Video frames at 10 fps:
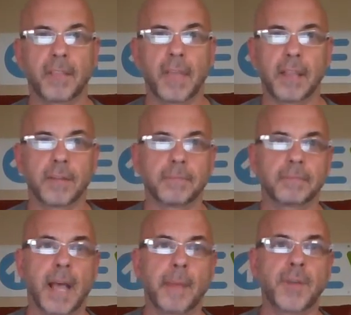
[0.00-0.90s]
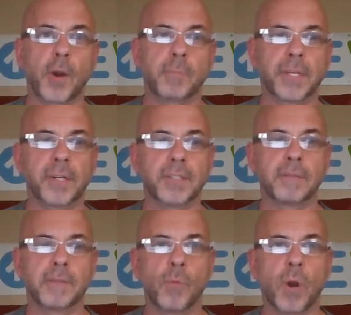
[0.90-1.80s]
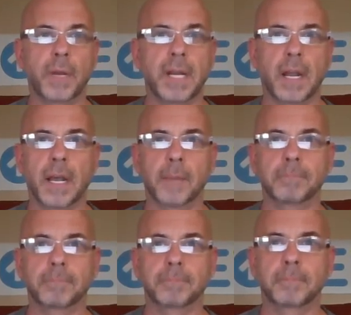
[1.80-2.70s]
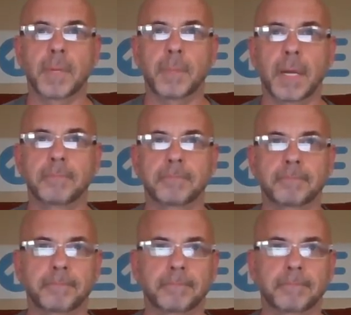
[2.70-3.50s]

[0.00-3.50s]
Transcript: Thank you. I'm Derek Peterson from OneWay.com. Bye-bye.